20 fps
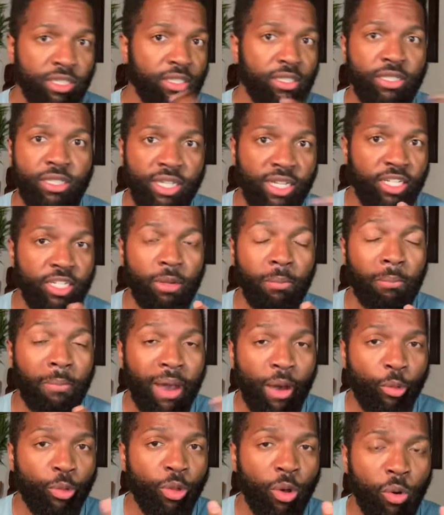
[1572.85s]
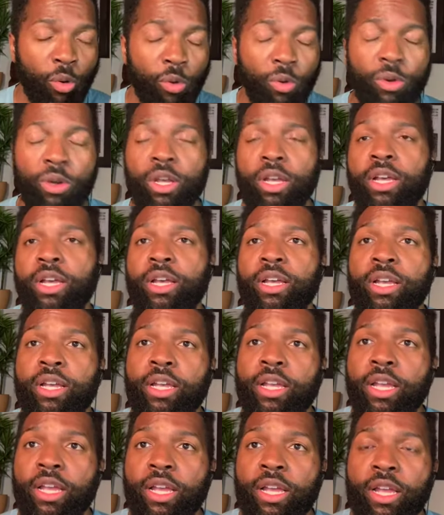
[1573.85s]
So we'll see. We'll
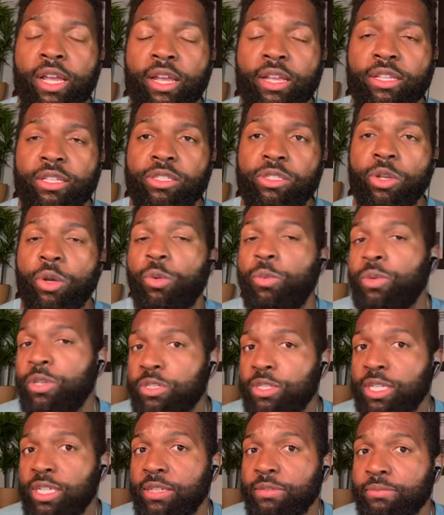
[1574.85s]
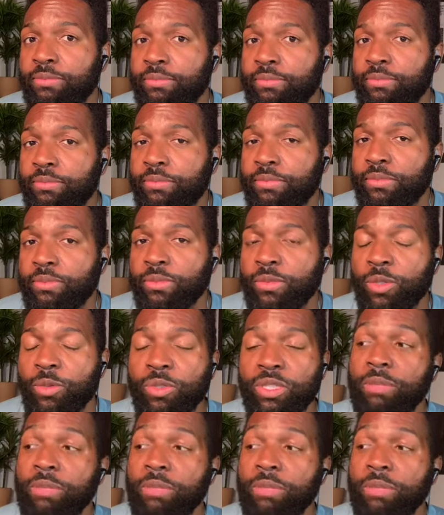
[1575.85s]
see. My previous tests have been negative,